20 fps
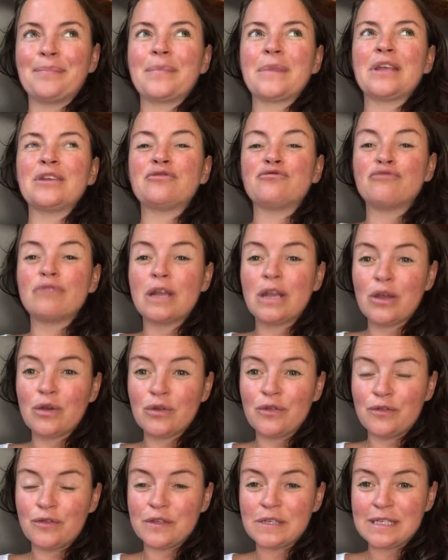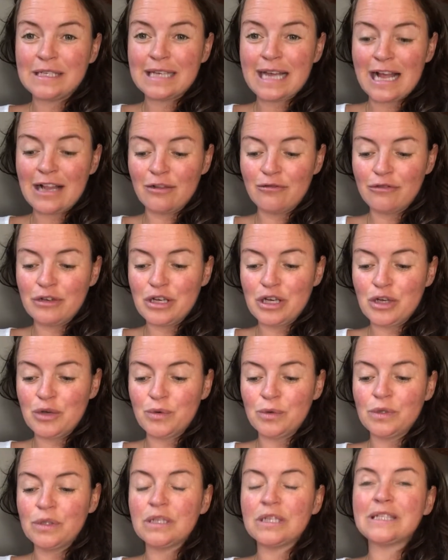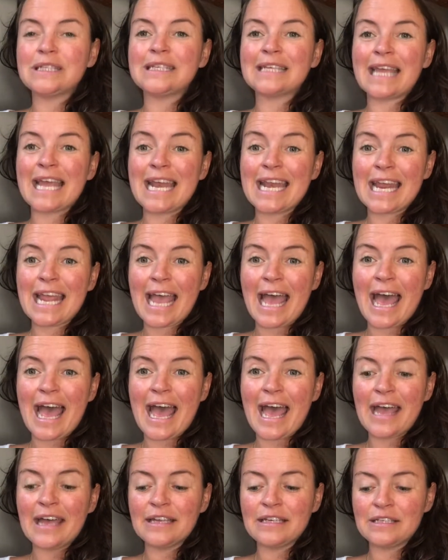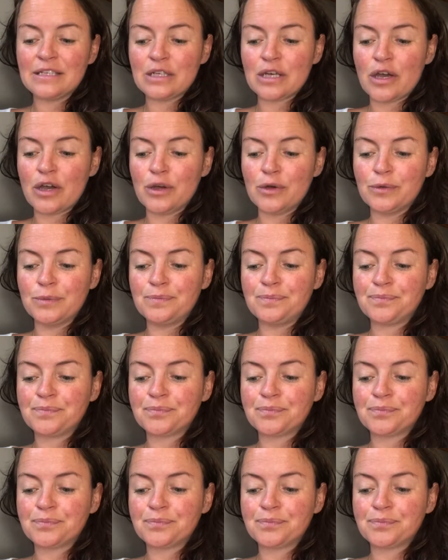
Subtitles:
It's really good for cell renewal and skin care. So